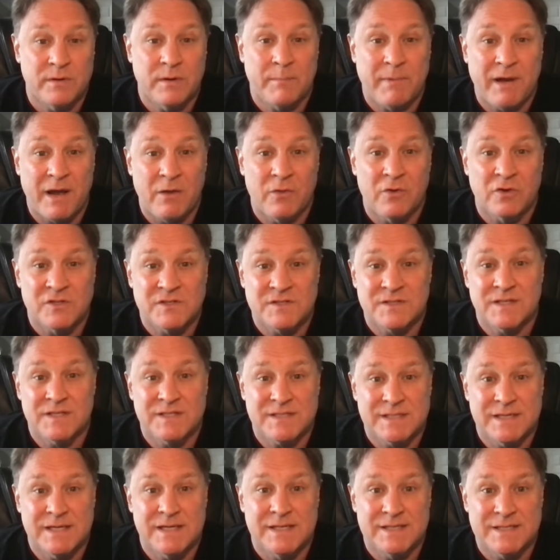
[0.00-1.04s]
by others
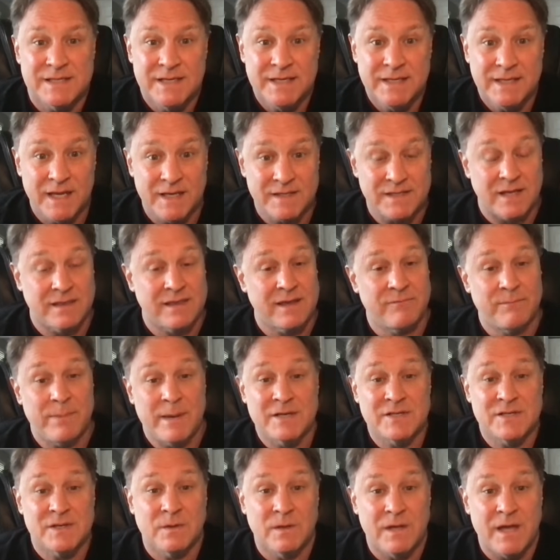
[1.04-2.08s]
since, is that they
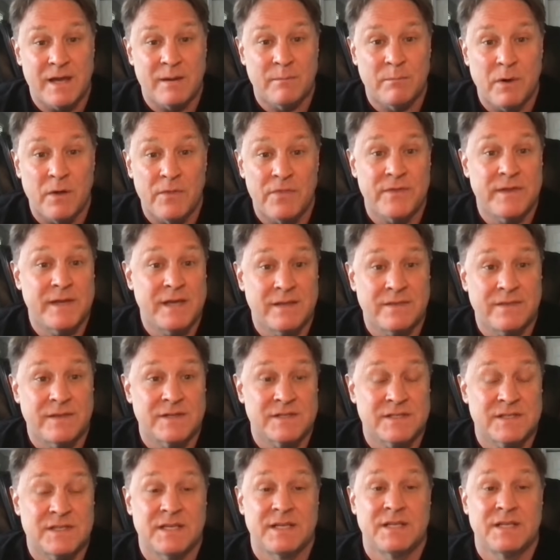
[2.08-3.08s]
basically got a month to get this thing